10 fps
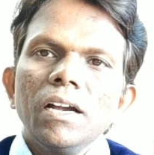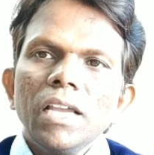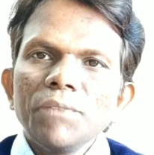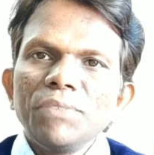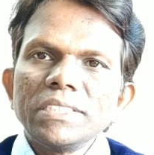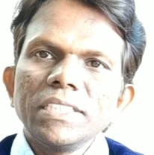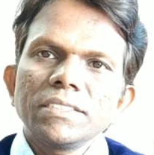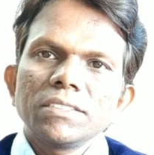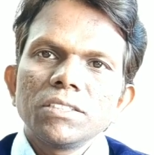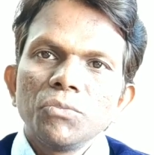
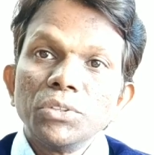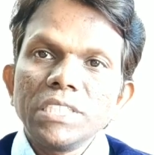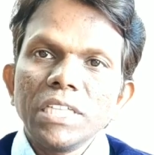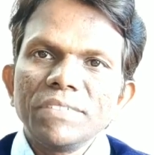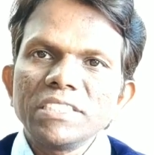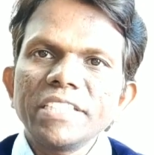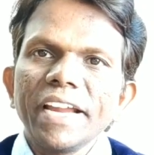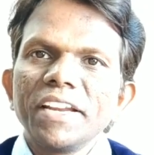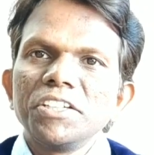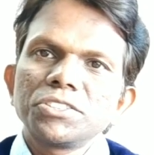FSS Food Safety
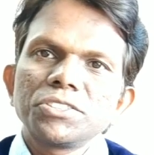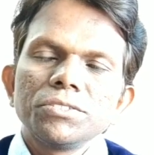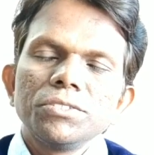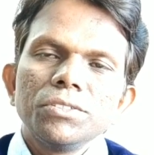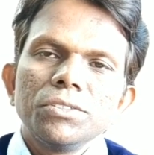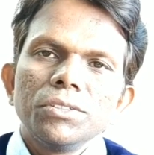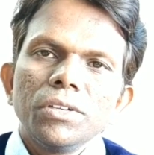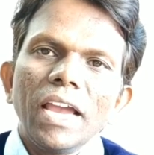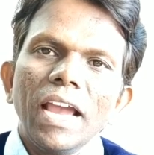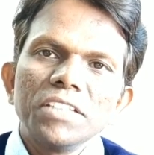Standards
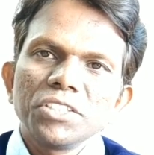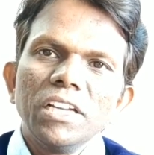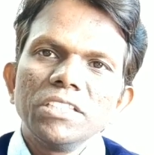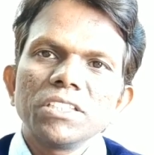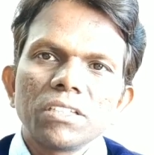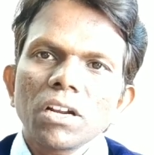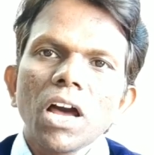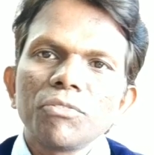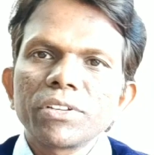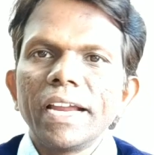has released
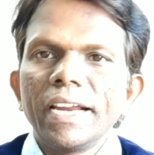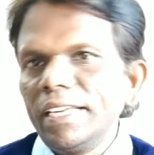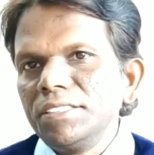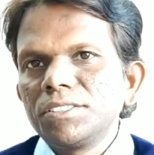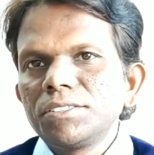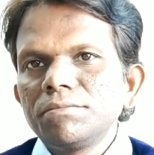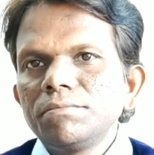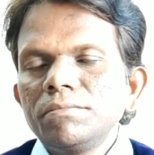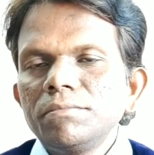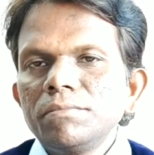draft guidelines.
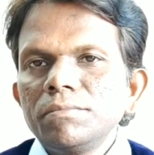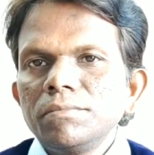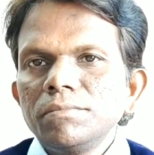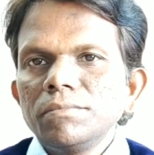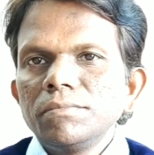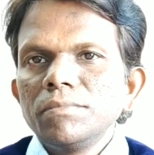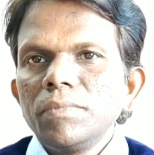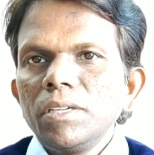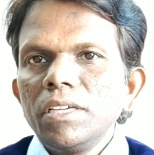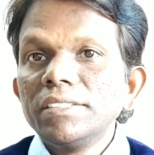
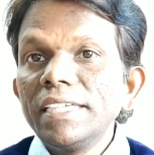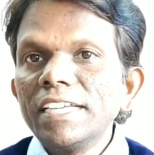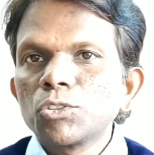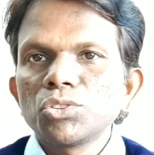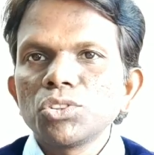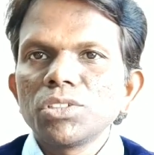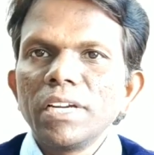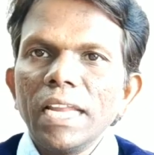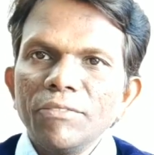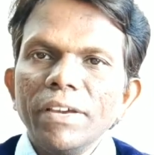In the year
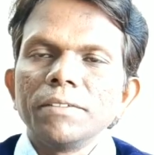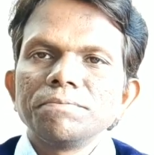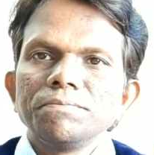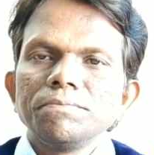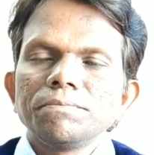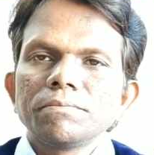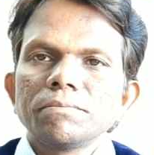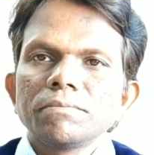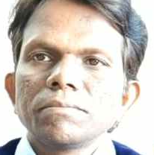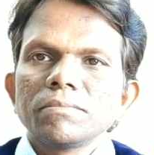2011,
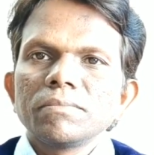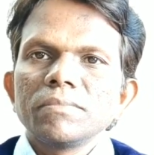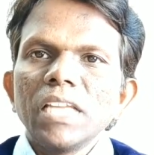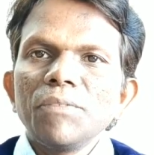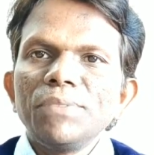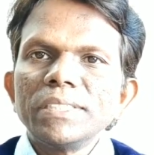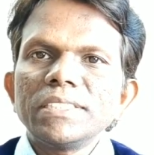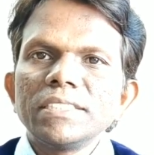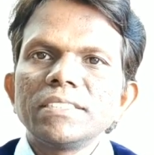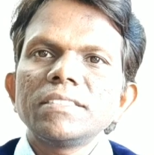
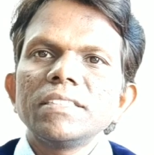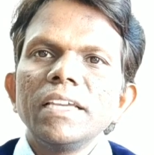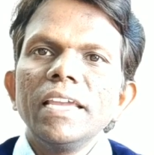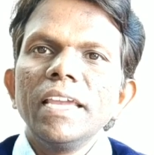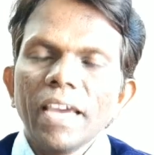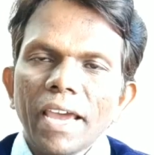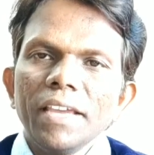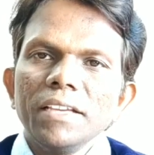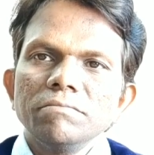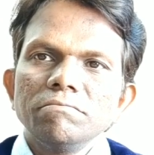
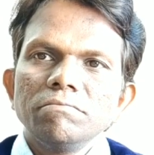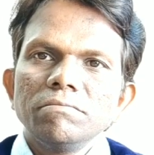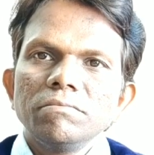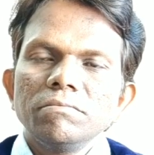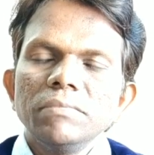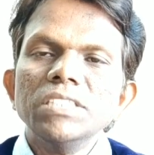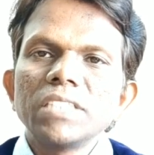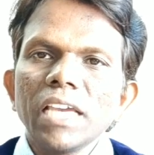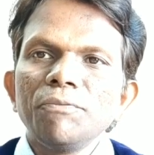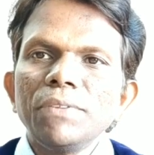FSSAI,
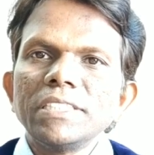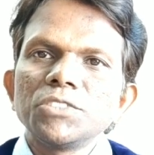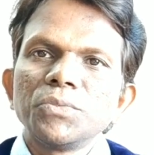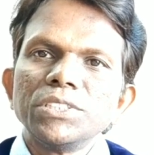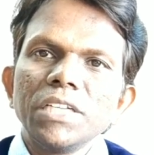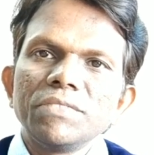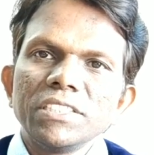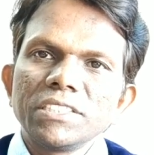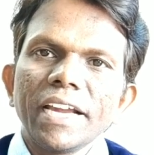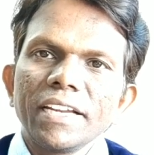means FSS Food Safety
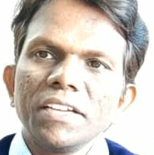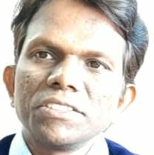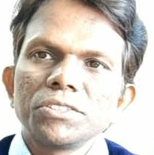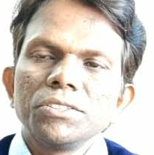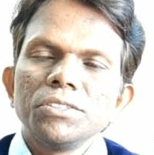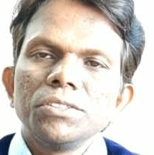Standards,